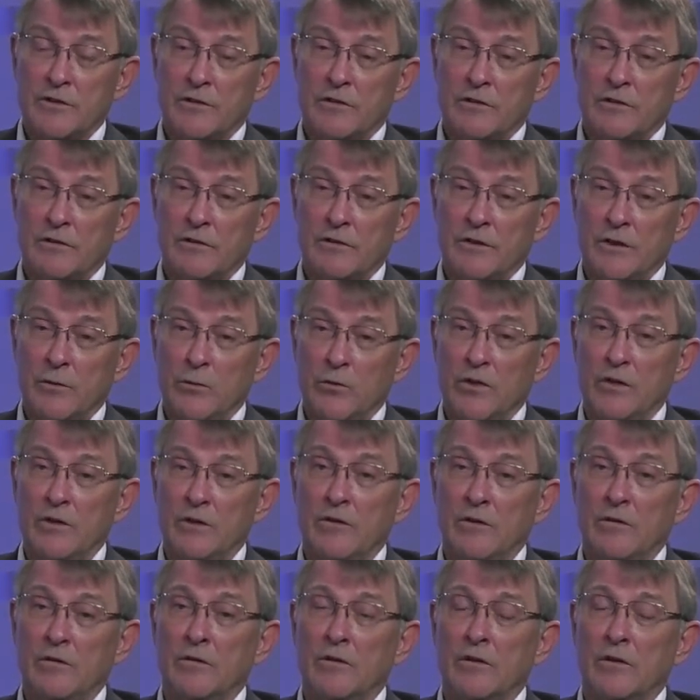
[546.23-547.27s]
that
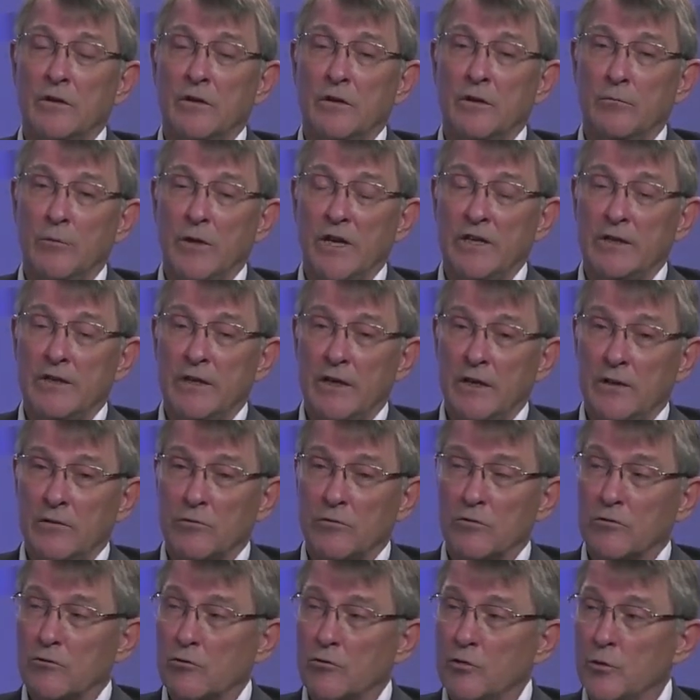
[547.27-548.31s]
we can maintain the
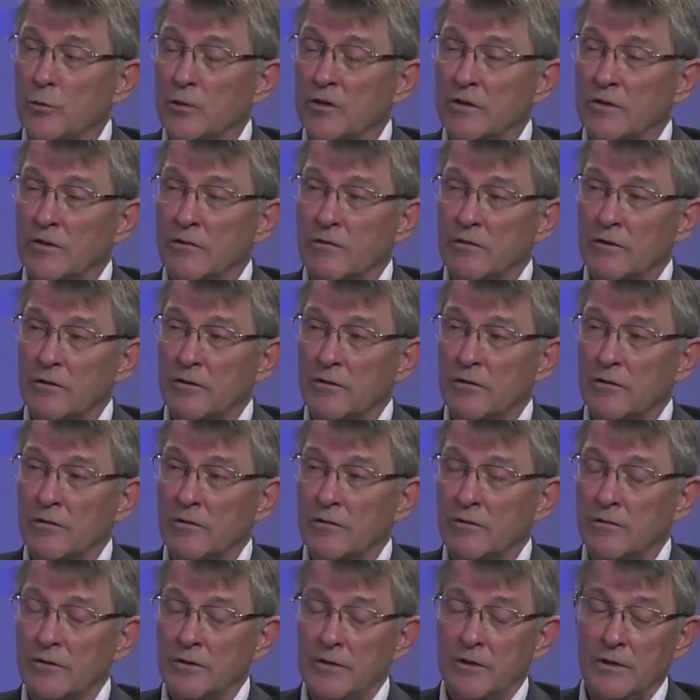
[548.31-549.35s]
recruitment of
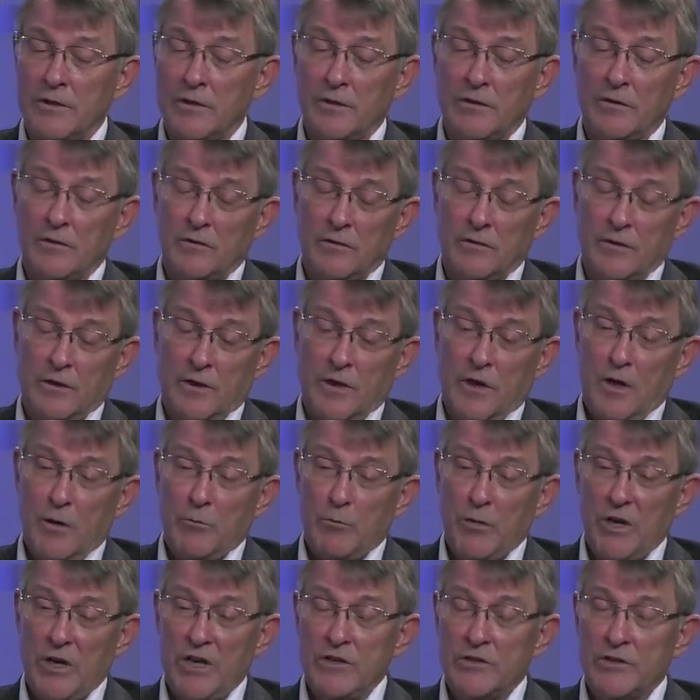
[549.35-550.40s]
the
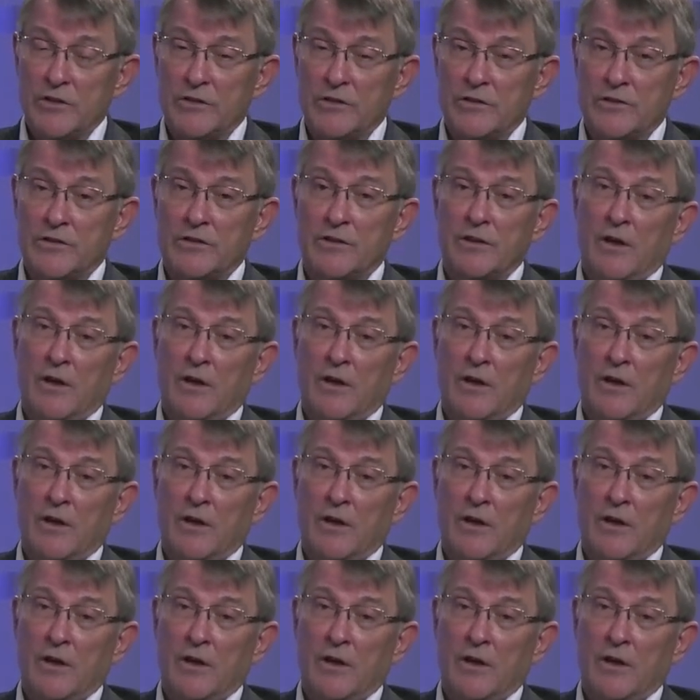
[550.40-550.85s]
patients.